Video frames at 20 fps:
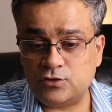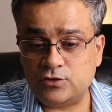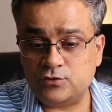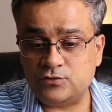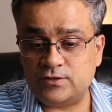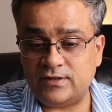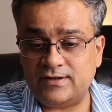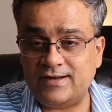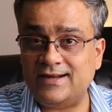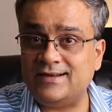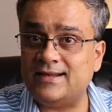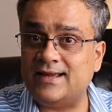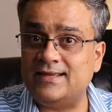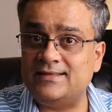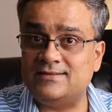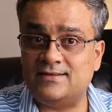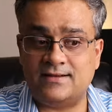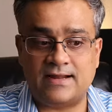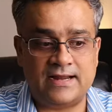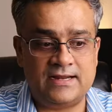you the data
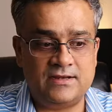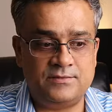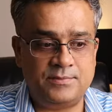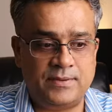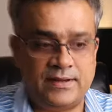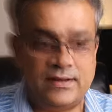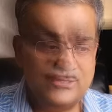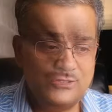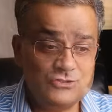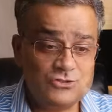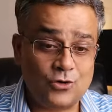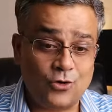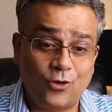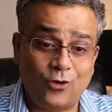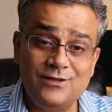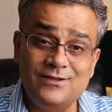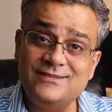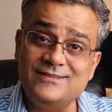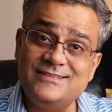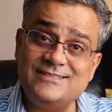in the right pane. So
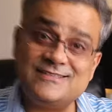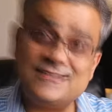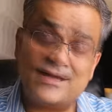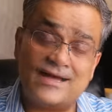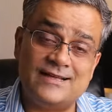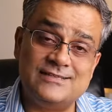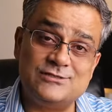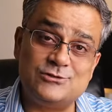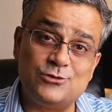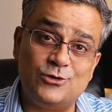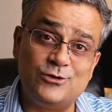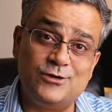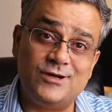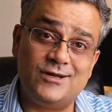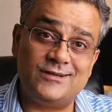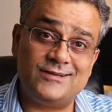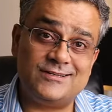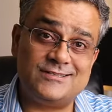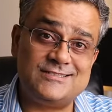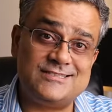all these console
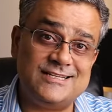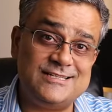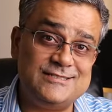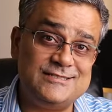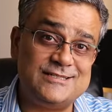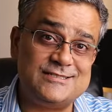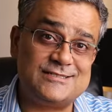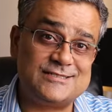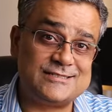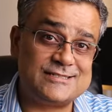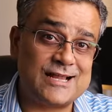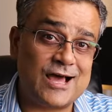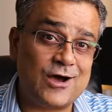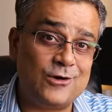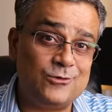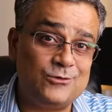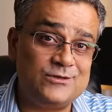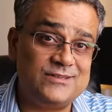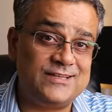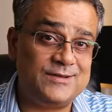related changes
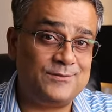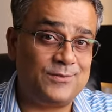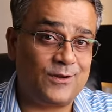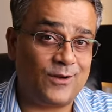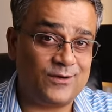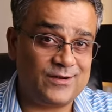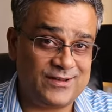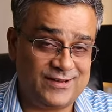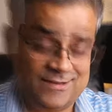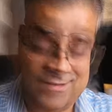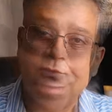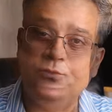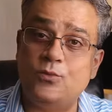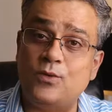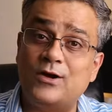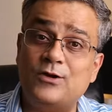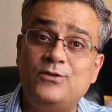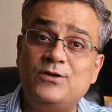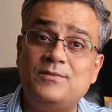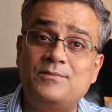now they brought in.
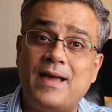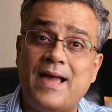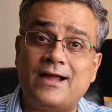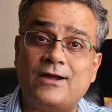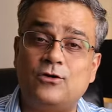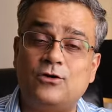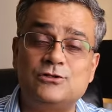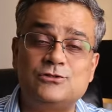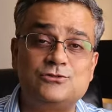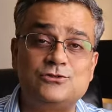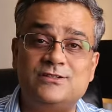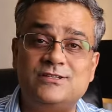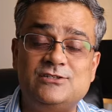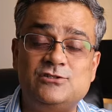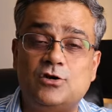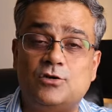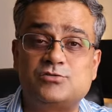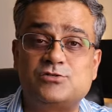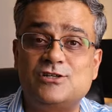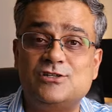1 week back also
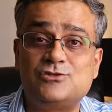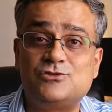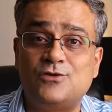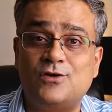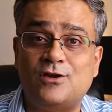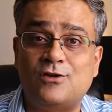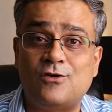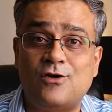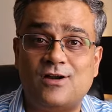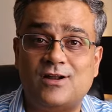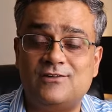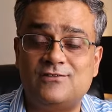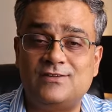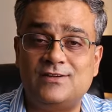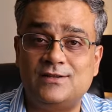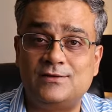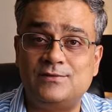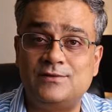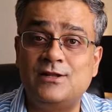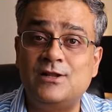these options were not
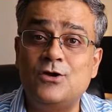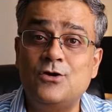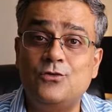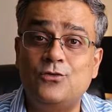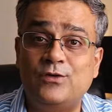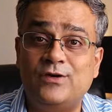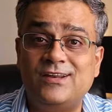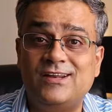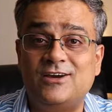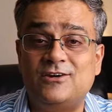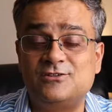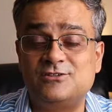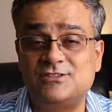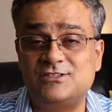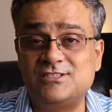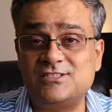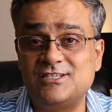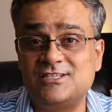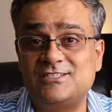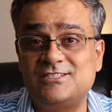available when I was
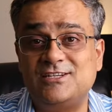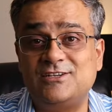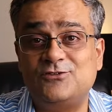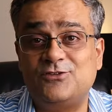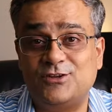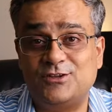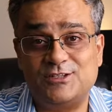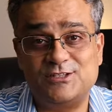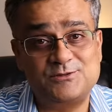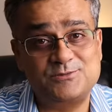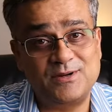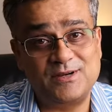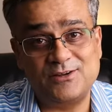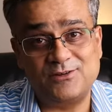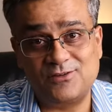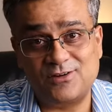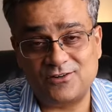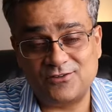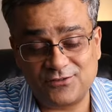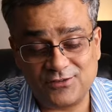researching for this
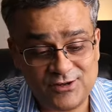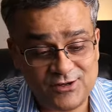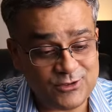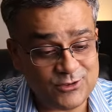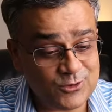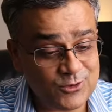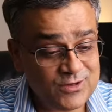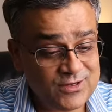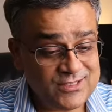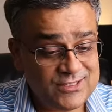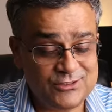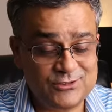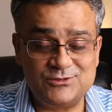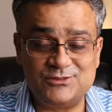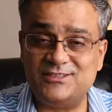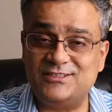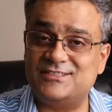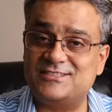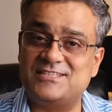particular video using the